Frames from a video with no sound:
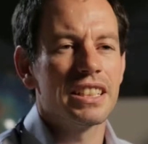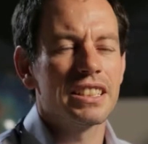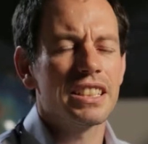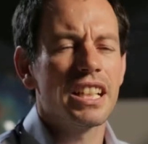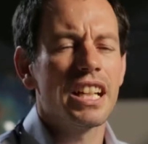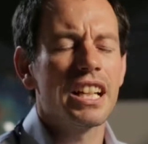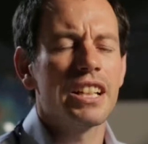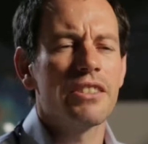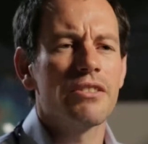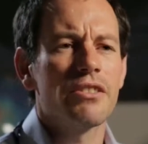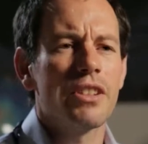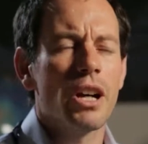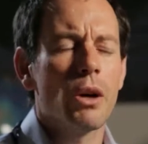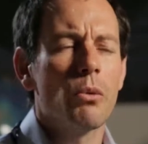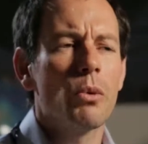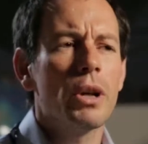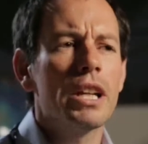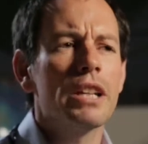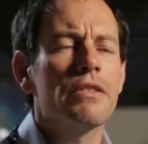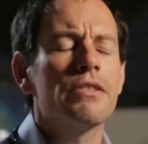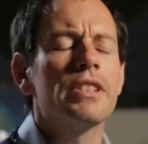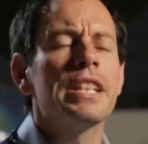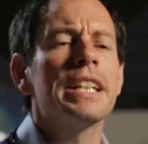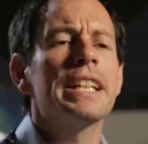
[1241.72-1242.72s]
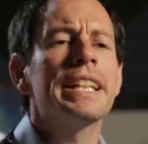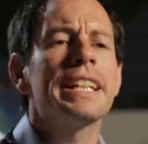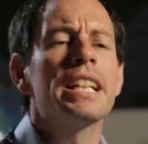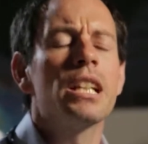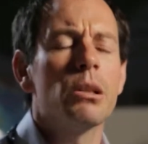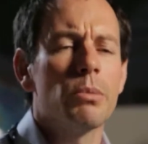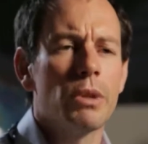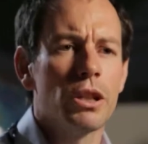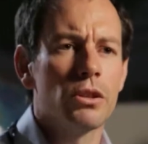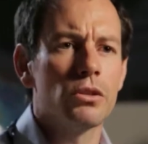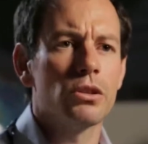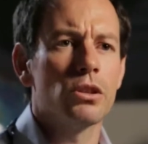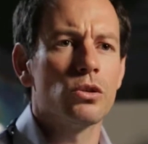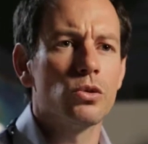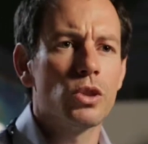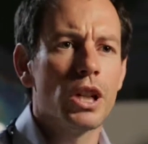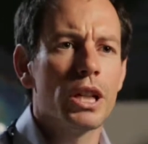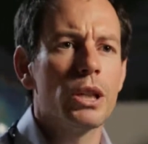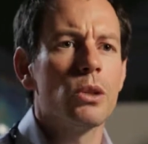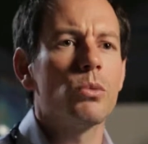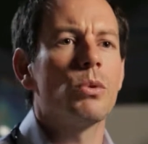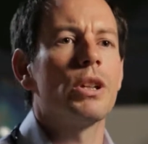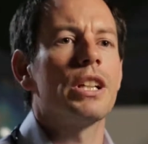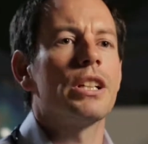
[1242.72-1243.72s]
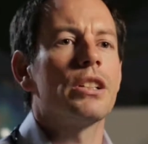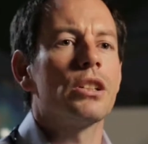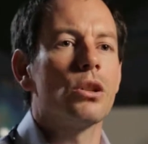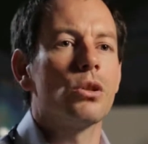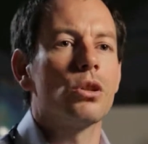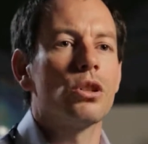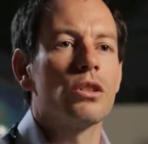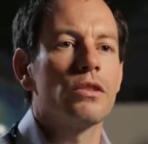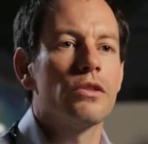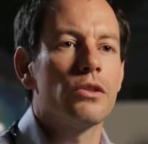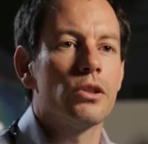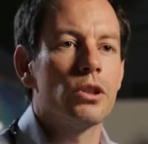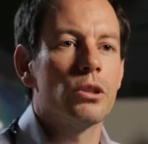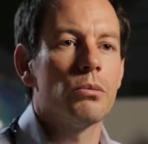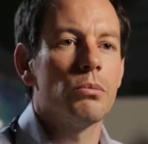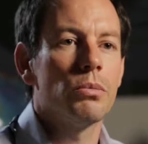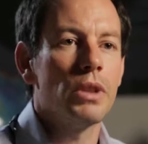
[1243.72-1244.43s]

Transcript: it's kind of a way of thinking about the right way to go look for